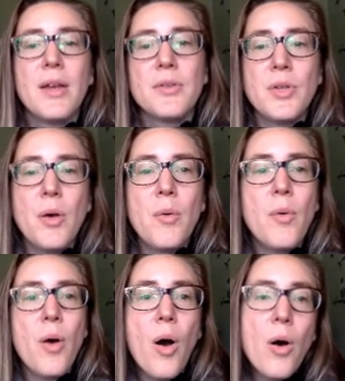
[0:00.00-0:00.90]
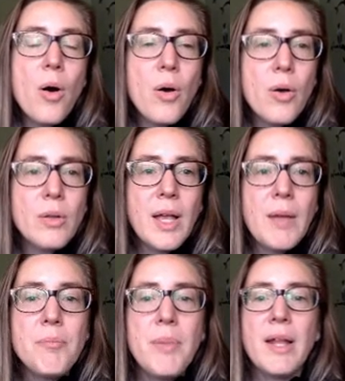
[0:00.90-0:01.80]
So all
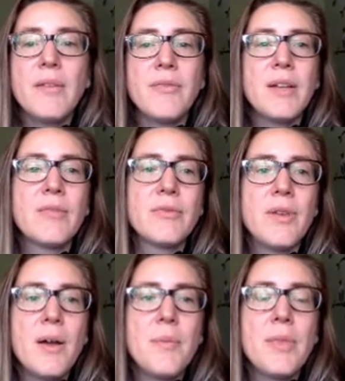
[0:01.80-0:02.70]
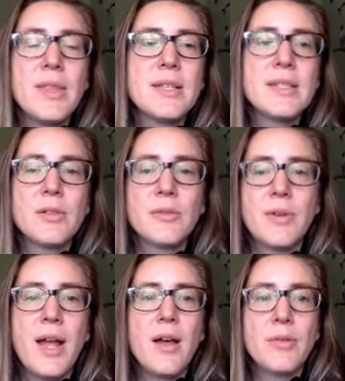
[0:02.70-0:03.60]
can benefit from this
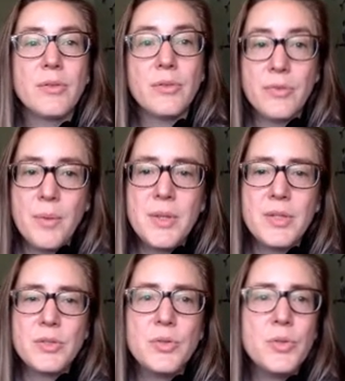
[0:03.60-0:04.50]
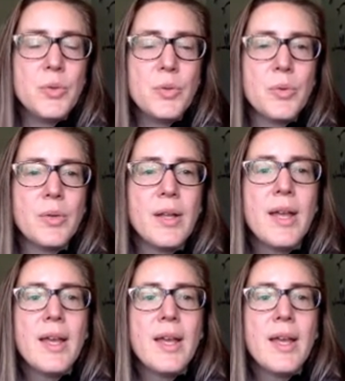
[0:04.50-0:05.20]
ground or from this dune